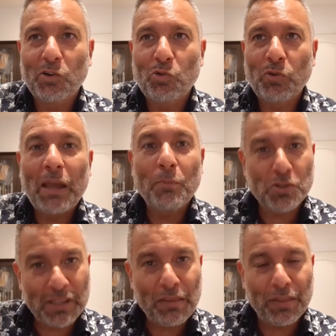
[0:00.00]

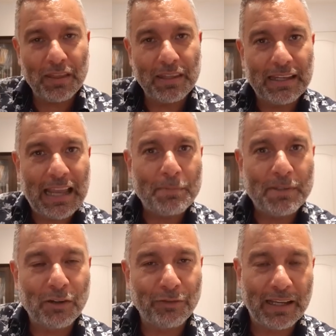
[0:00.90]
Bustinza, the
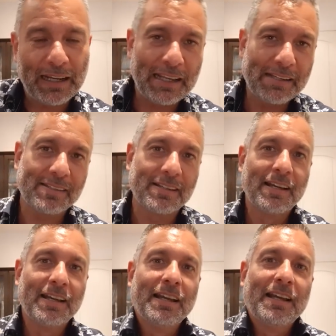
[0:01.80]
captain of Leganés,
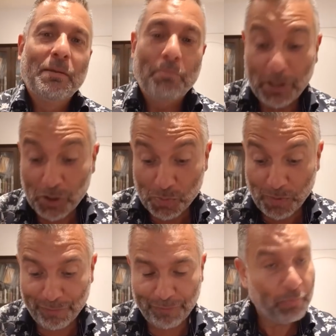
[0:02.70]

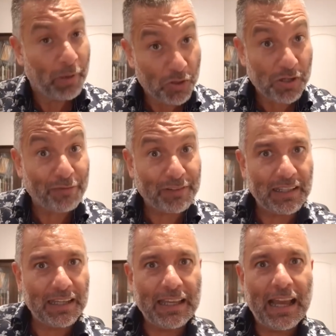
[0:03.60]
minutes after
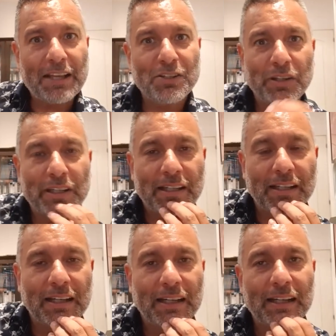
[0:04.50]
they actually
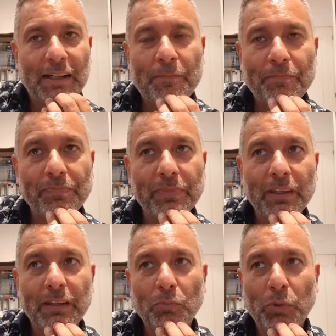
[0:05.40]

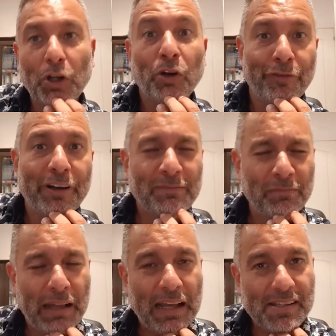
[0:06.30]
were
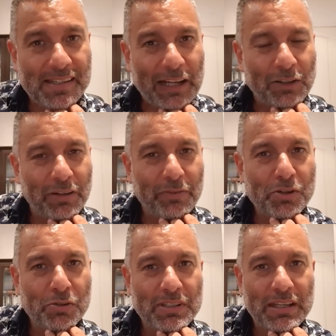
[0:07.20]
confirmed as a second
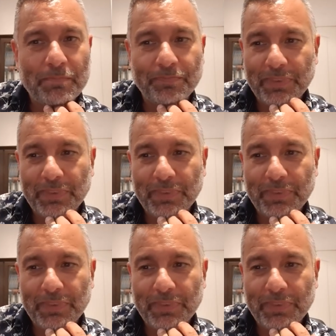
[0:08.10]
division team.